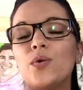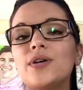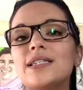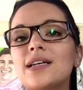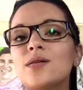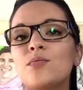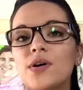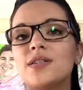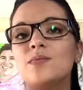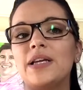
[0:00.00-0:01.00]
worst that can
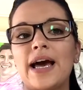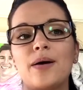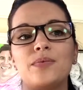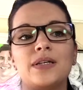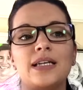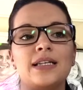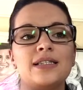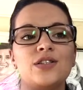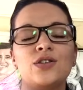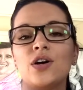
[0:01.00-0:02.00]
possibly happen
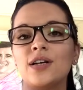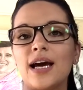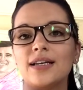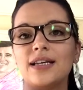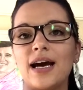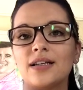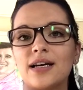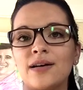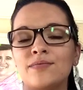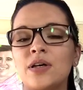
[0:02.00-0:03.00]
is you don't like the
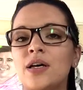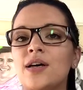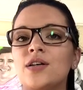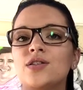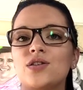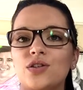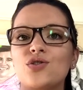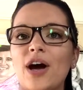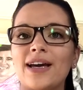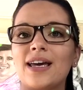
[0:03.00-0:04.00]
outcome, so you
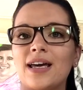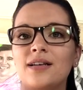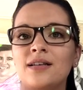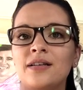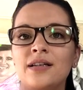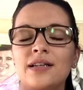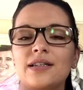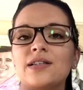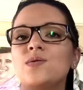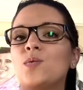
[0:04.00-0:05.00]
try again.
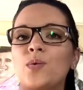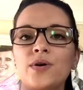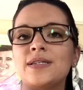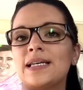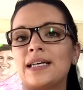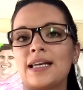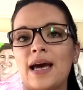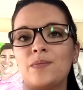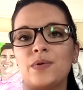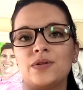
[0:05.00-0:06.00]
That's the worst that can
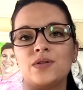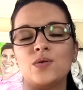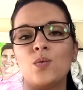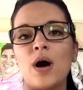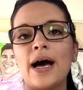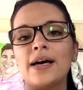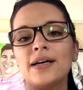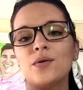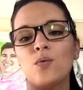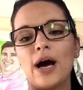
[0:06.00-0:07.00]
happen. So
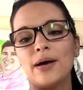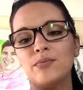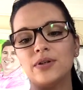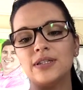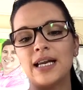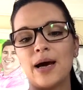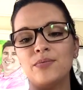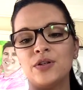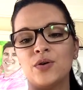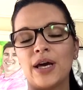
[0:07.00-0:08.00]
why build it
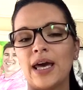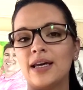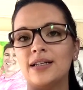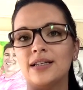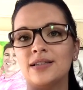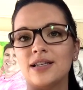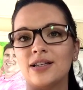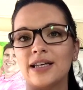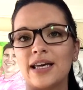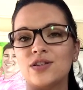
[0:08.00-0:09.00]
up in your head until
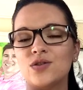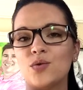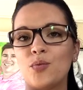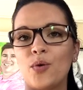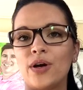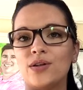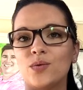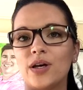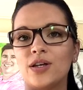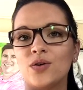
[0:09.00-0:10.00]
it gets to a point
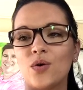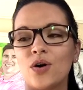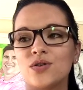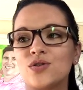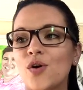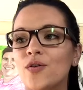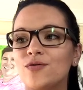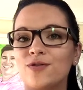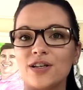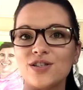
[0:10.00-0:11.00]
where you are so
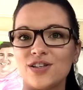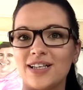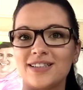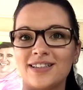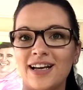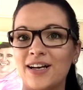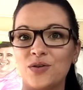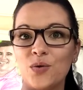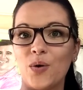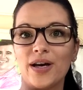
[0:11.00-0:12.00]
frustrated and
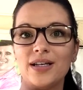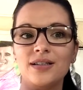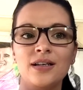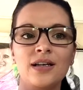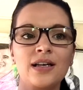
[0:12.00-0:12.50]
annoyed